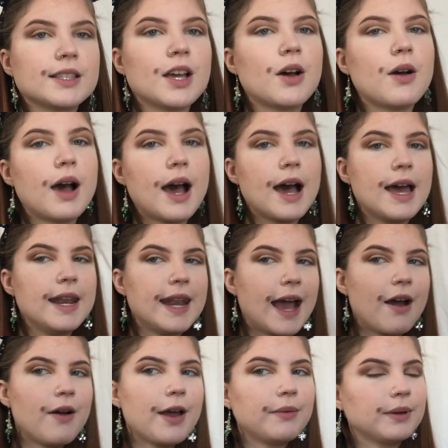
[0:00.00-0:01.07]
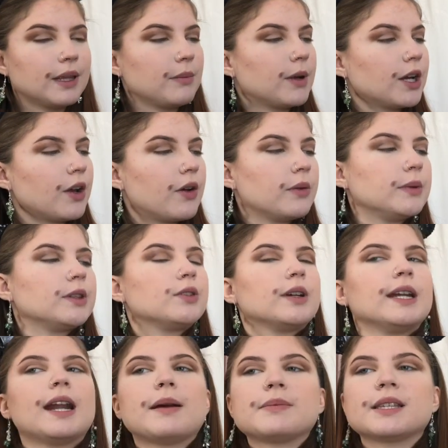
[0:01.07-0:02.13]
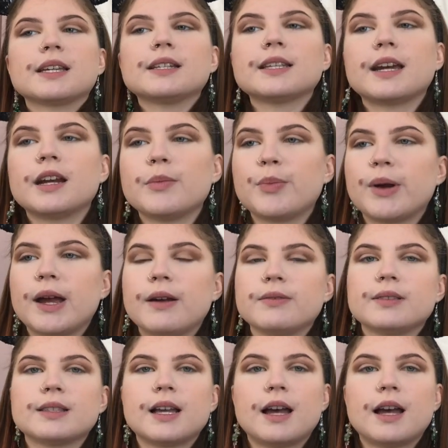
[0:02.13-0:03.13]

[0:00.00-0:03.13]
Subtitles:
So now I really want to go in with green. I'm sick and tired of browns.